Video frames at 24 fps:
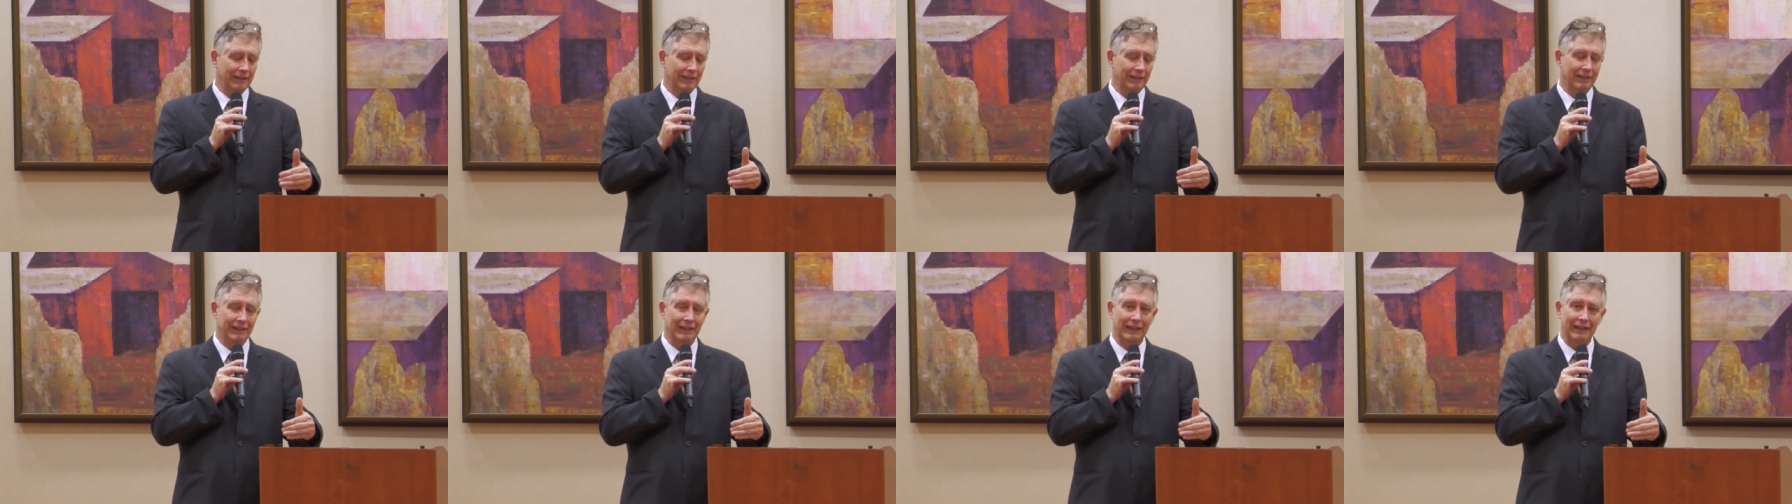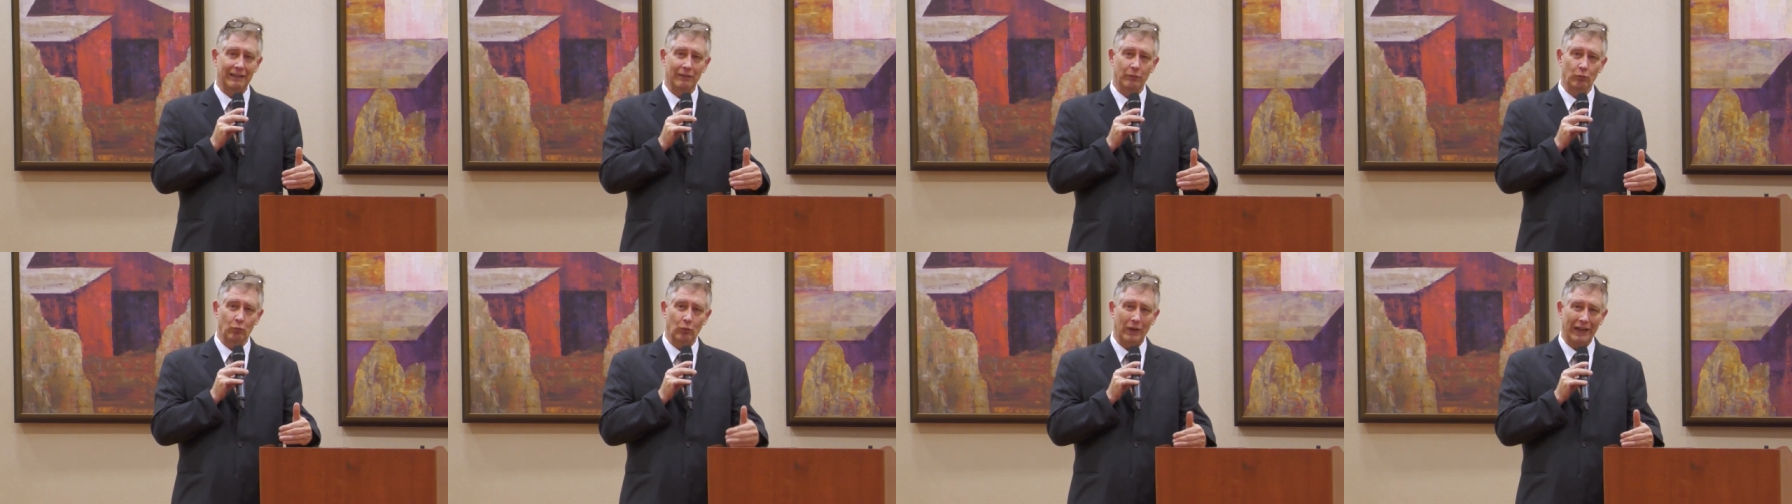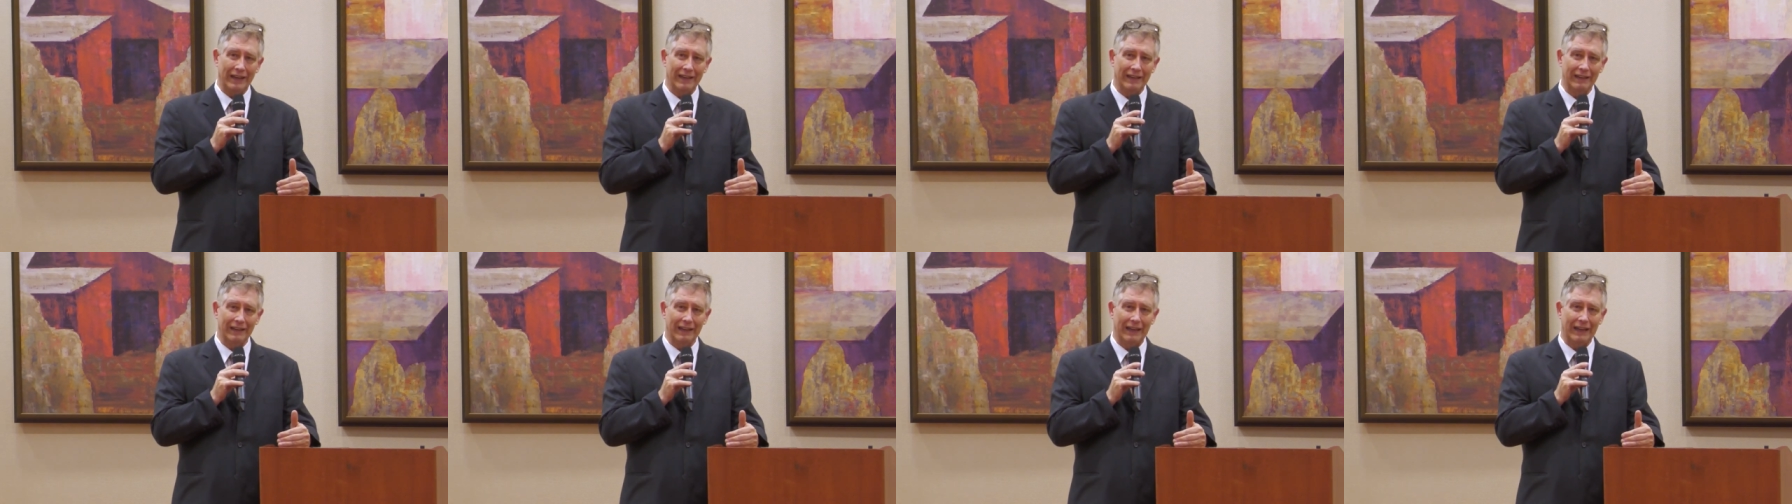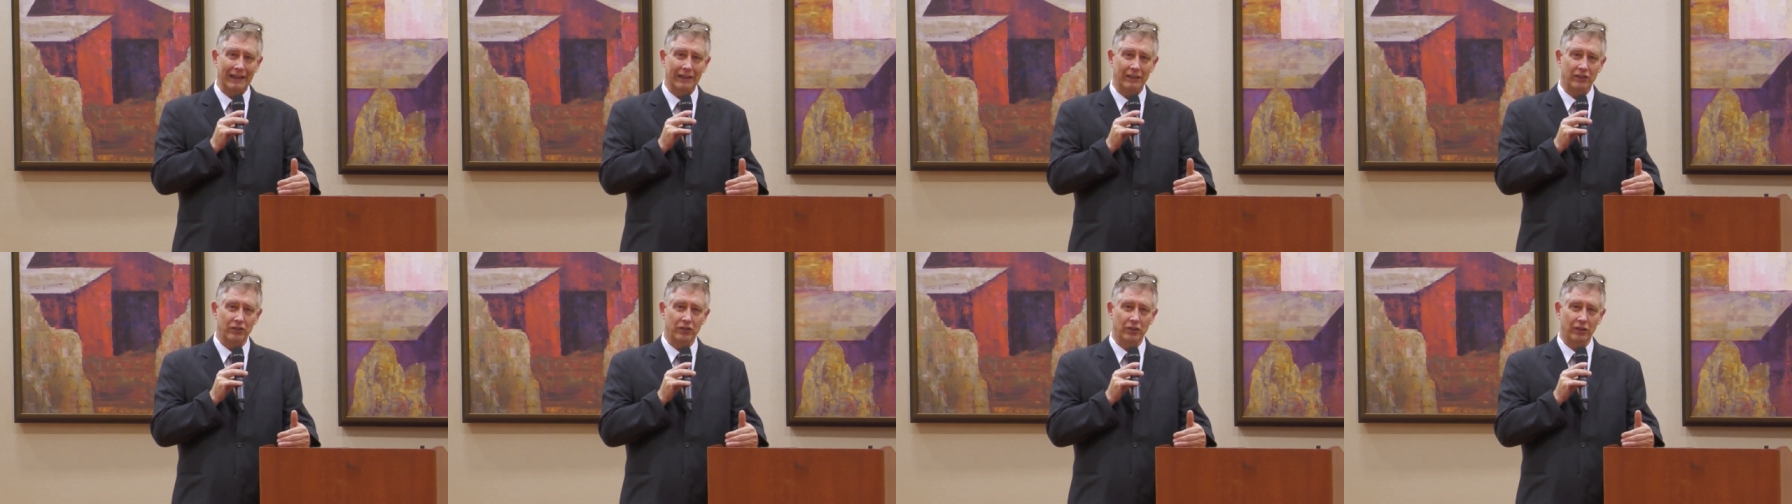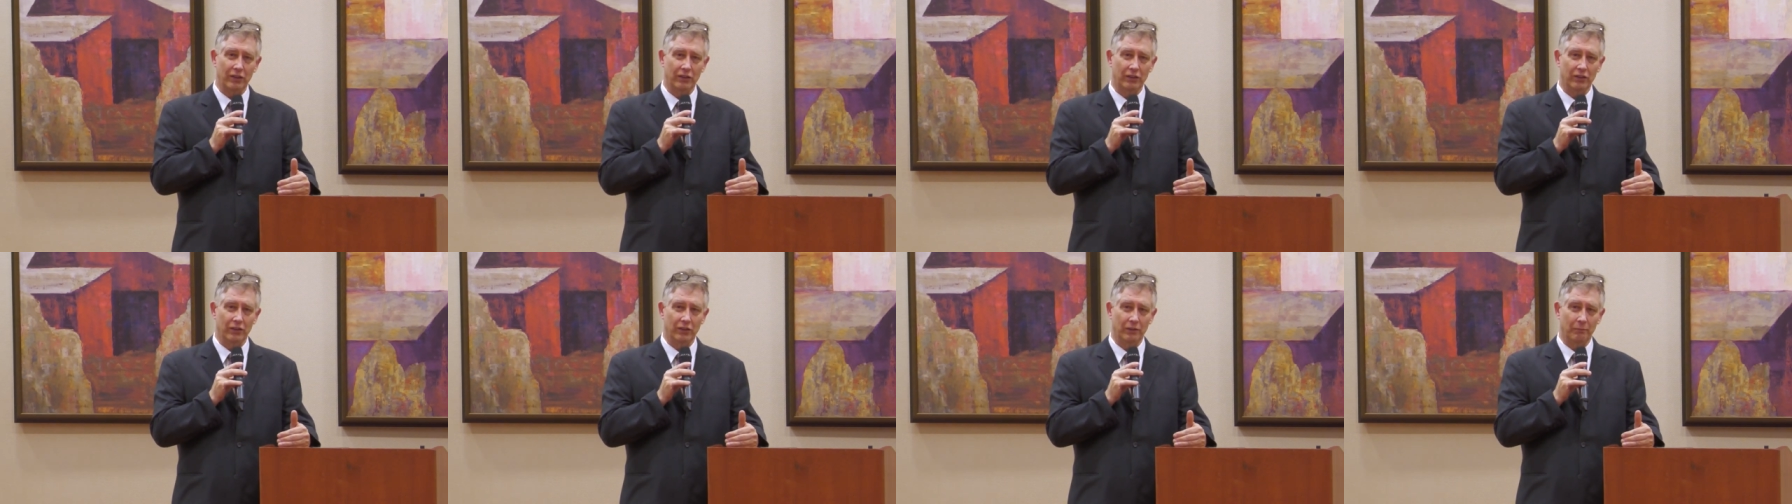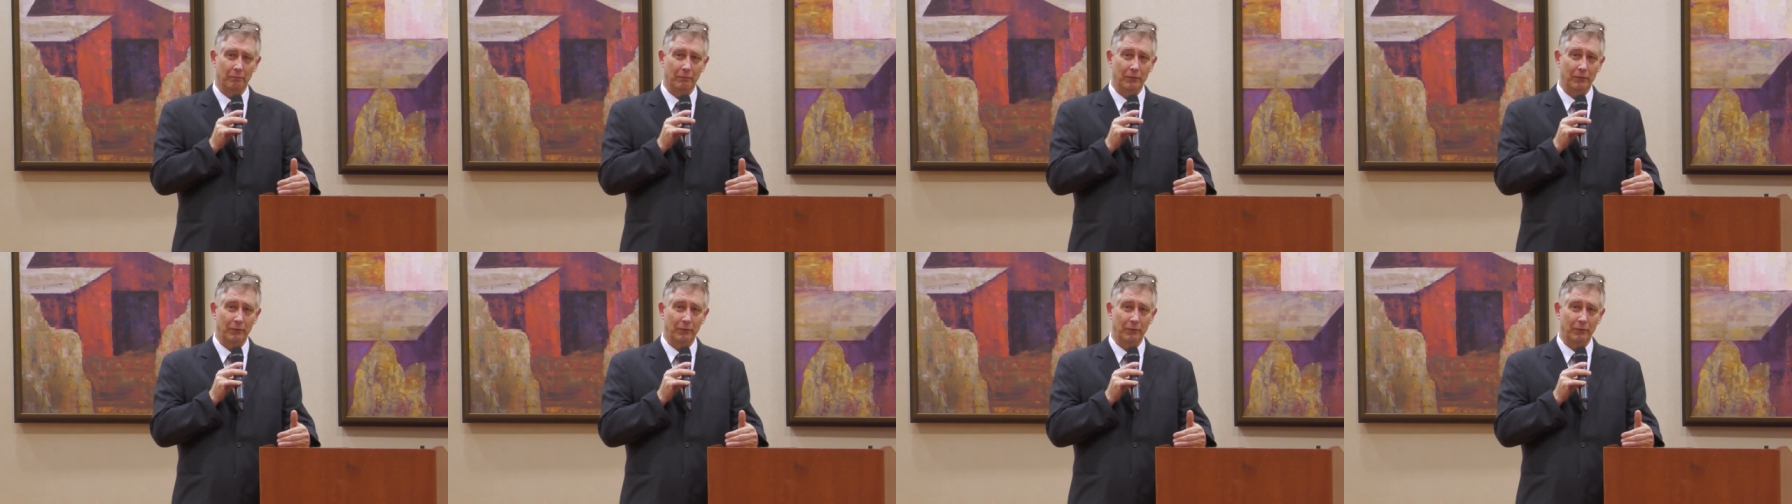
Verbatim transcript: that regulate your